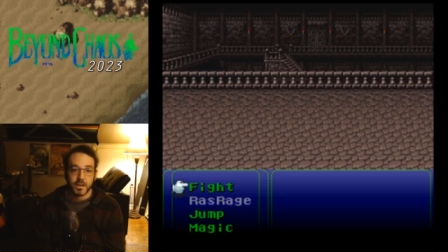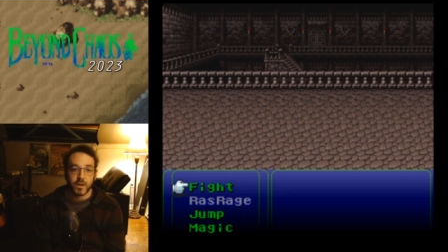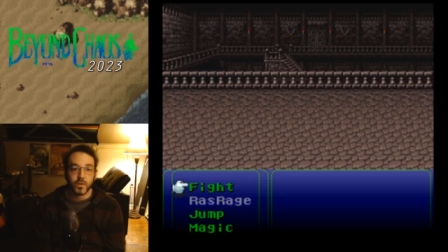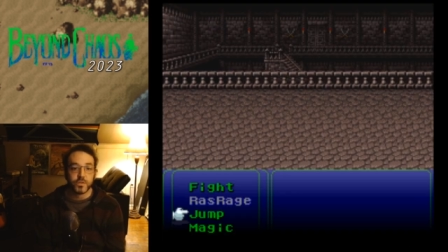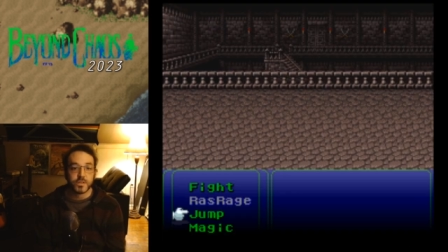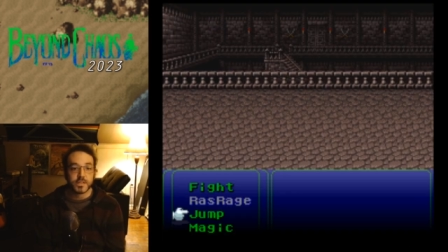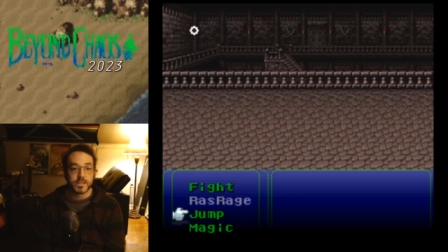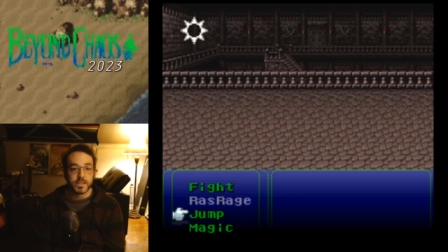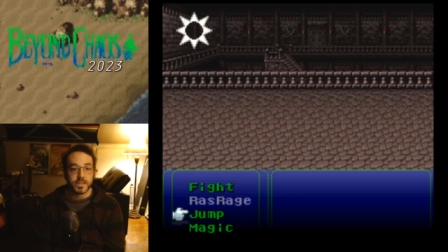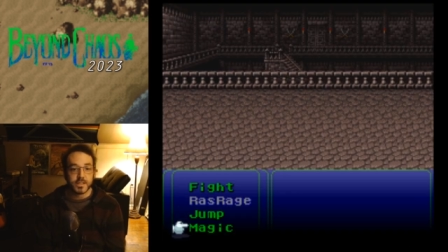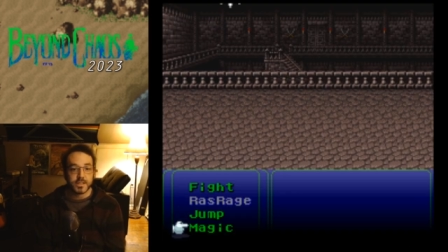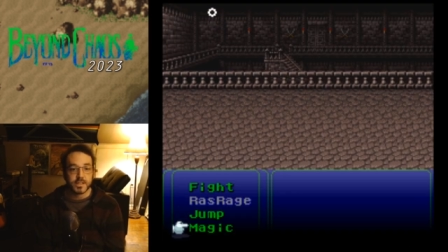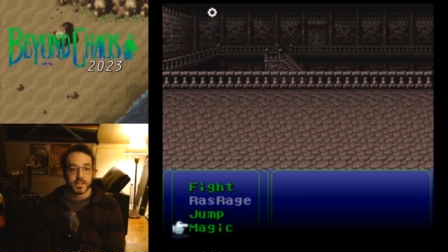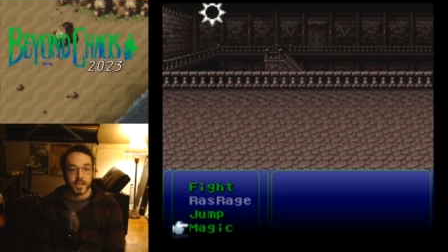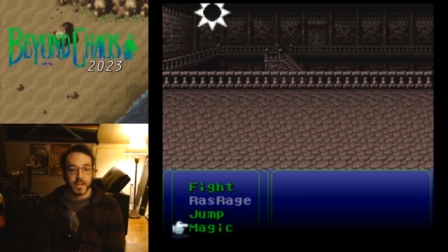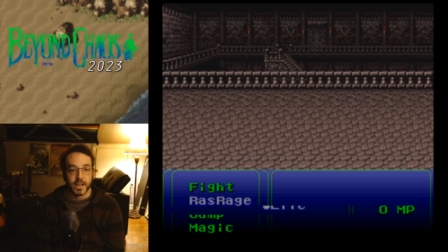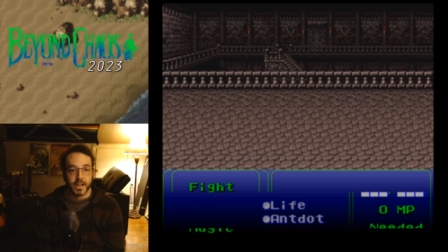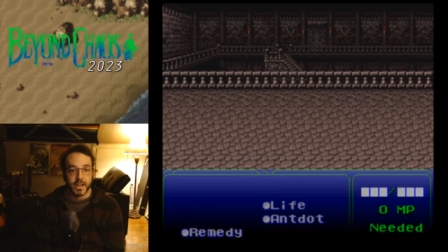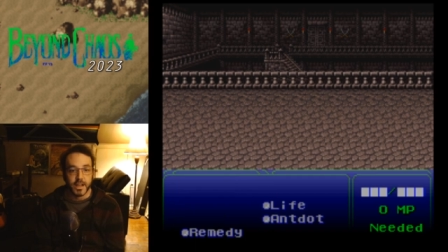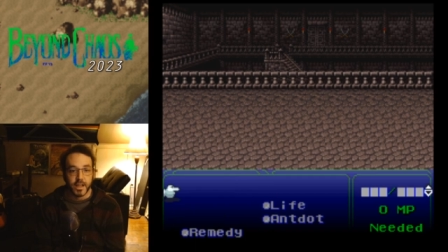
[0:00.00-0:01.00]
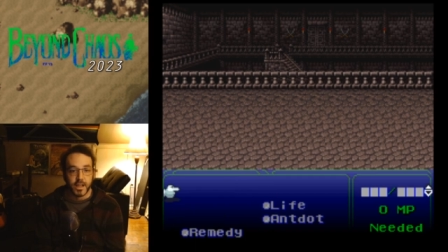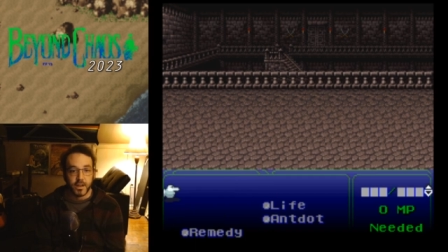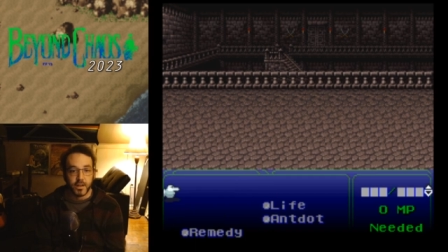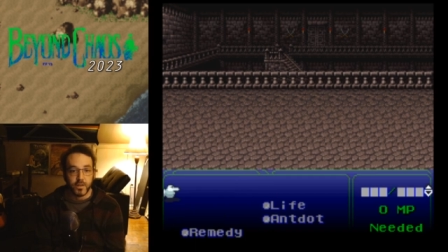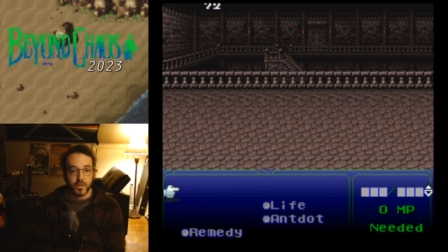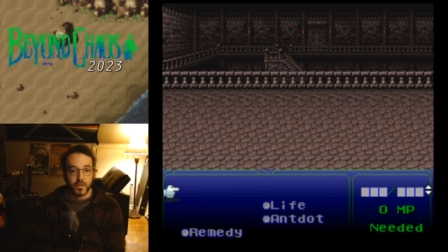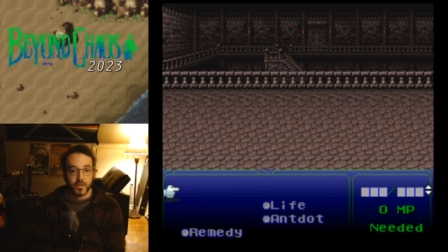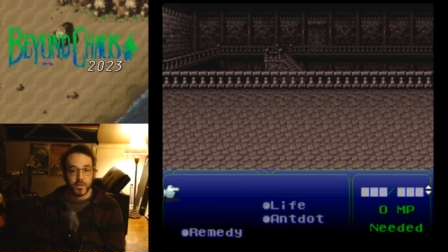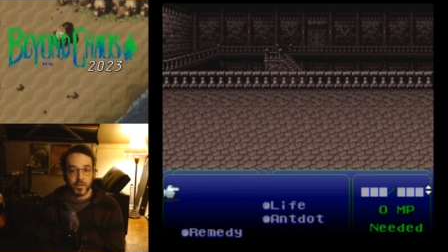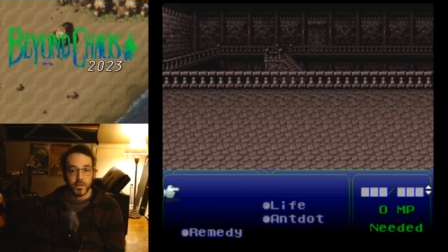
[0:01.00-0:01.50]
Oh, it's this thing
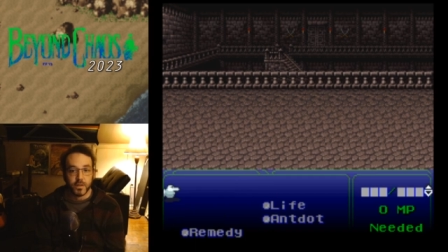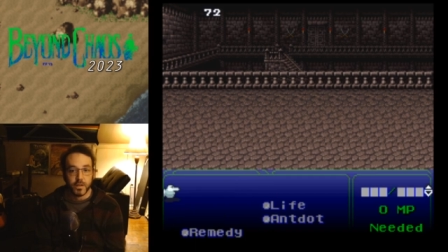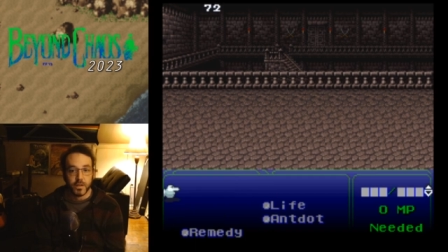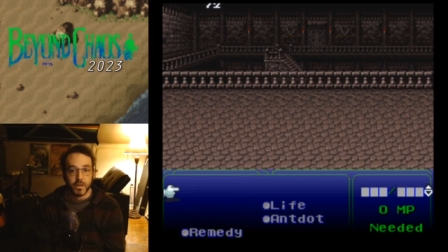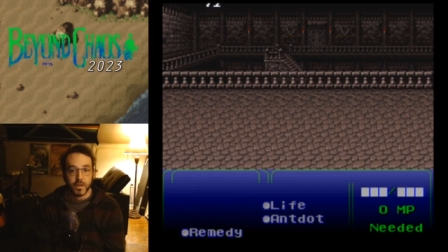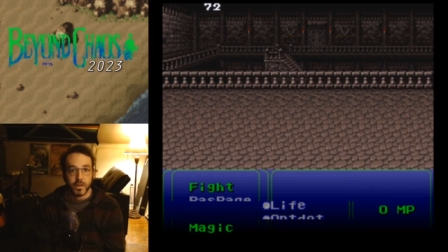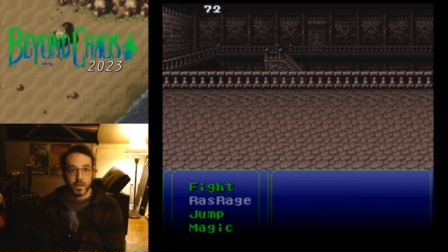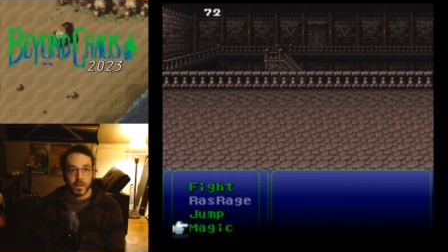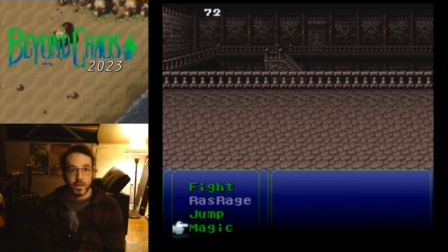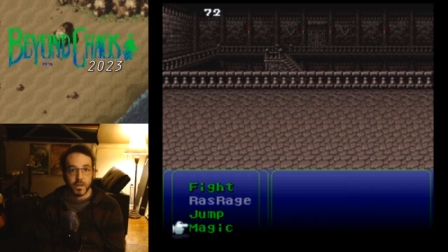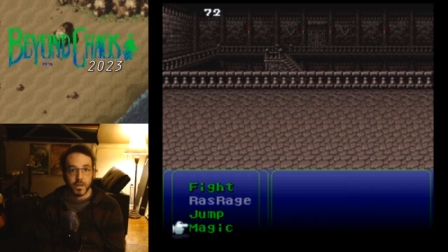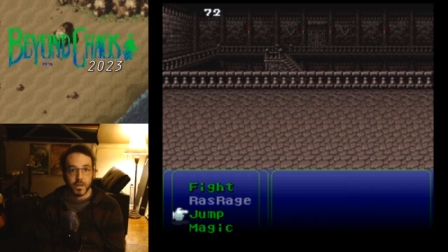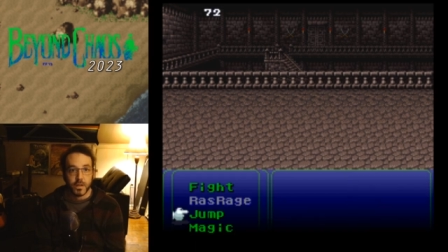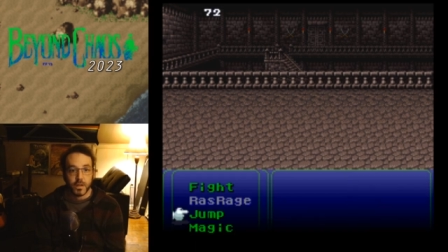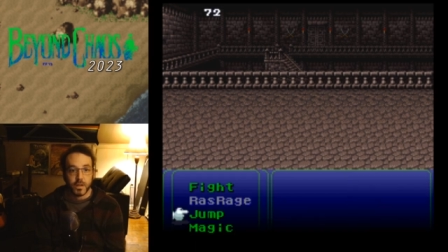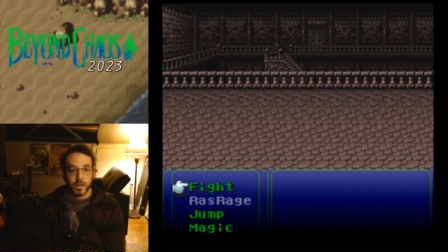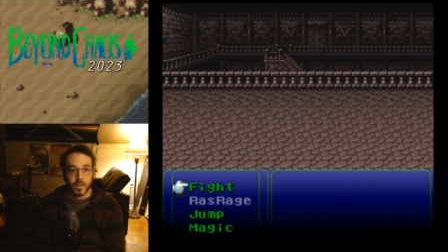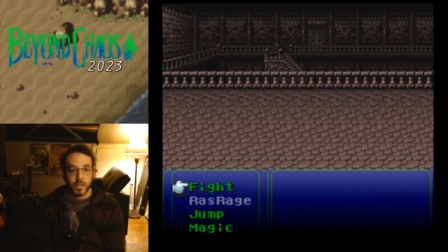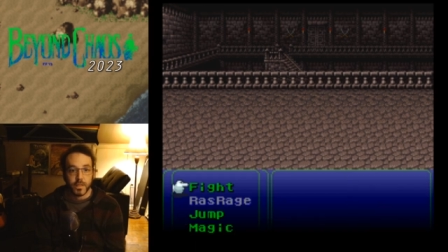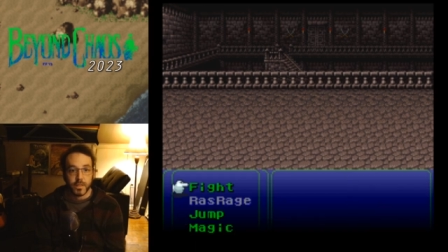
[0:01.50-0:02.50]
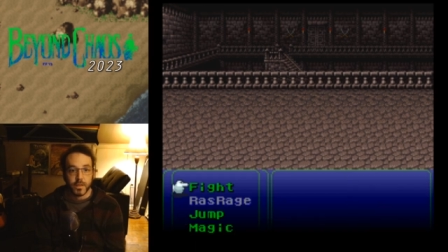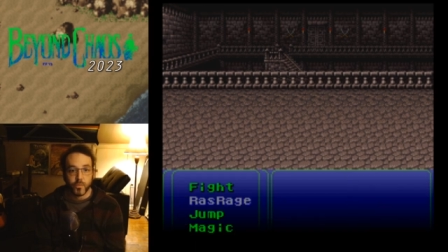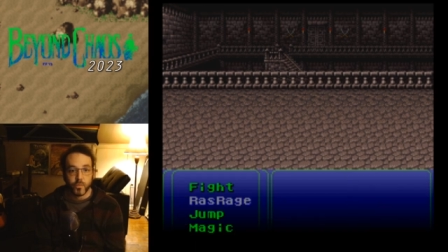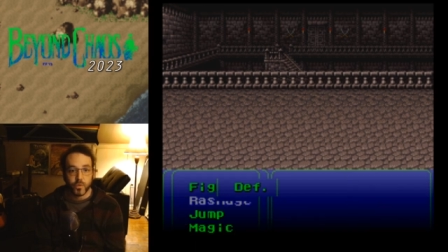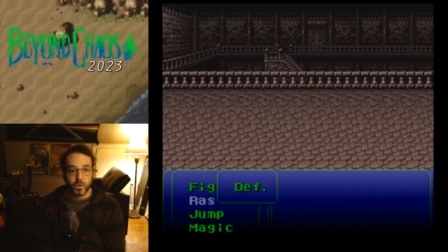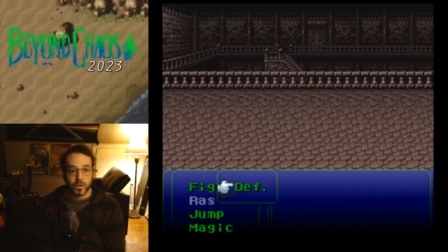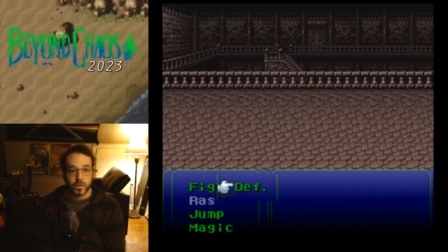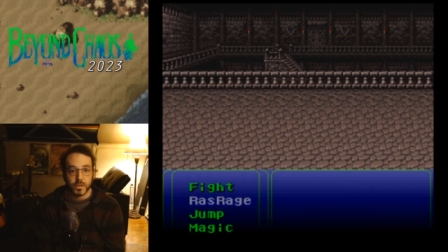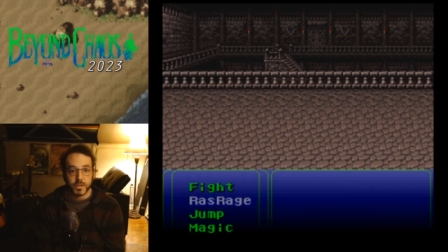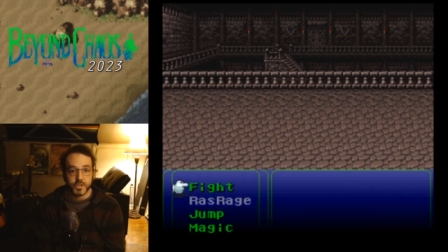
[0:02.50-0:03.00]
again. That
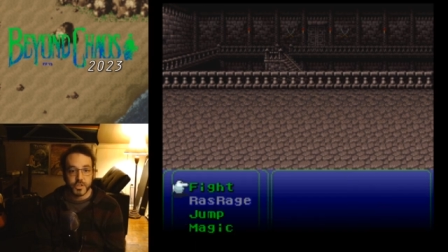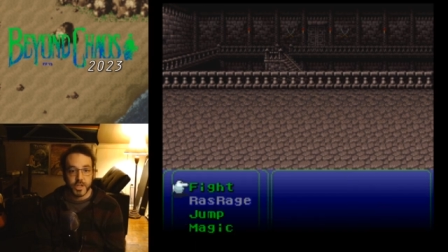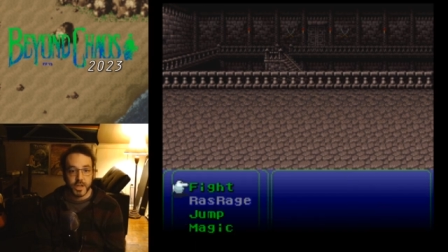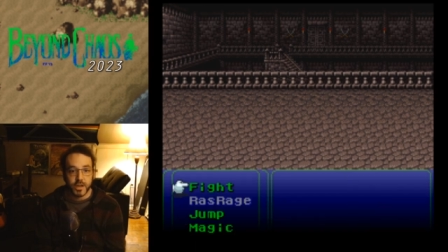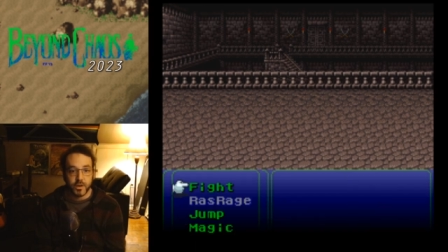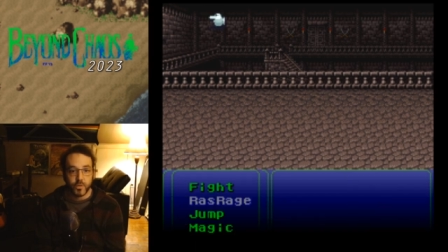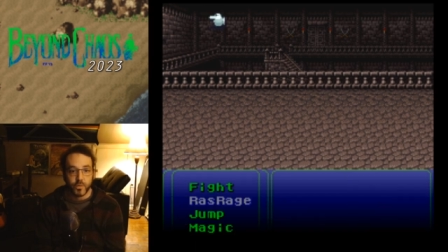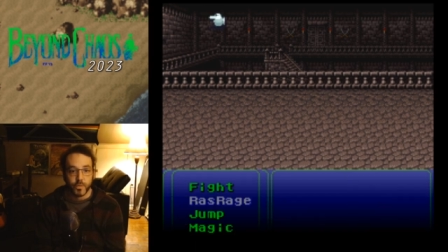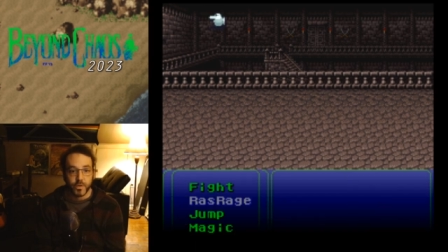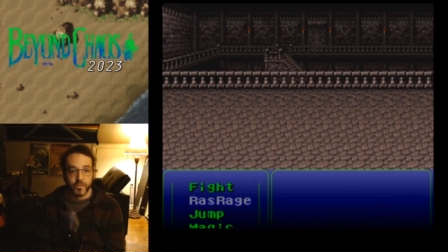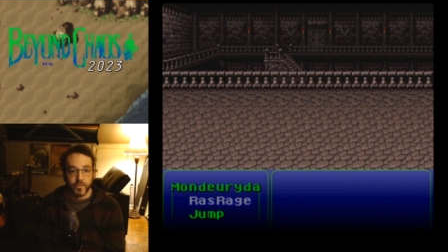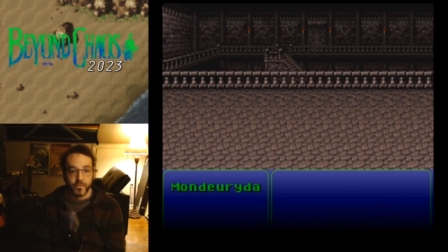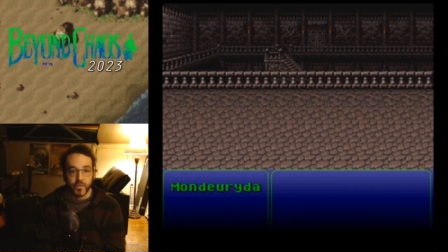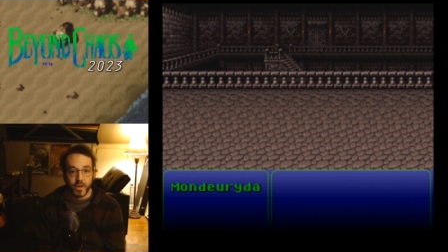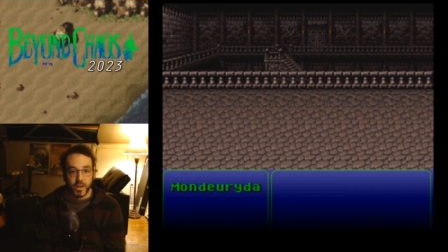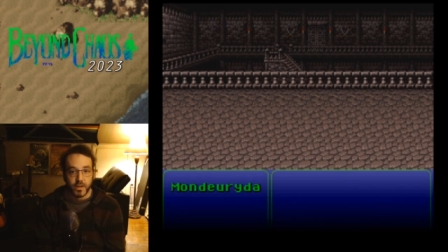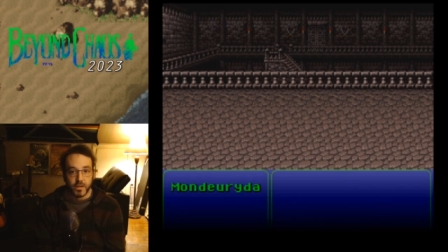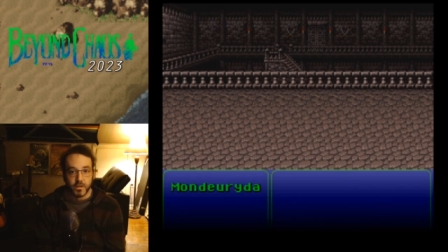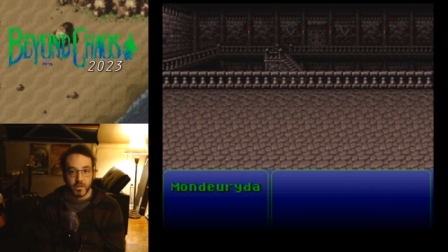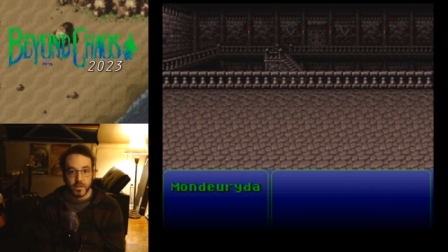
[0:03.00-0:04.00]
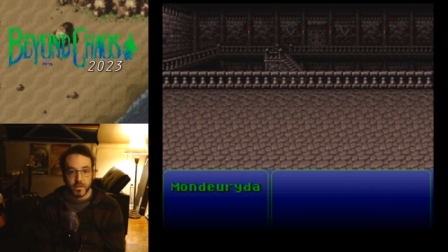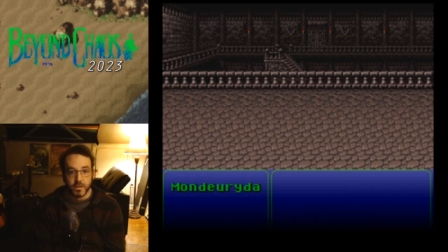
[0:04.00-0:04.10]
we're glitched out when we fight.